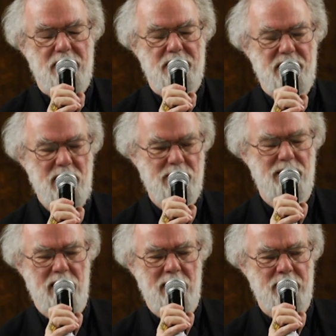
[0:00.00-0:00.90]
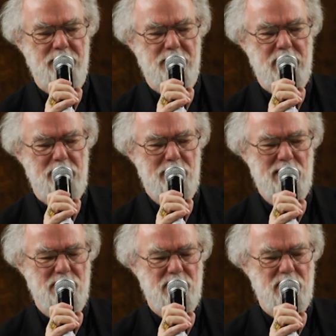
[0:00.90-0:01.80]
Second thing
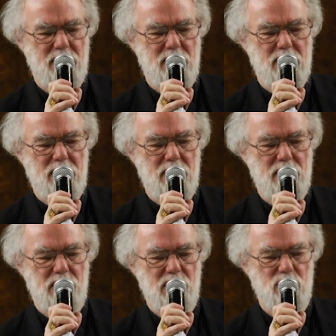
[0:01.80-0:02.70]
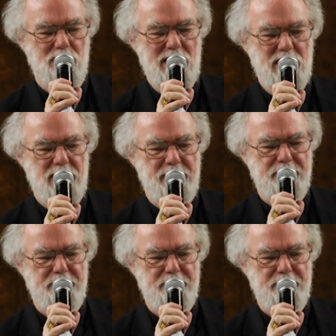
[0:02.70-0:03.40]
about social media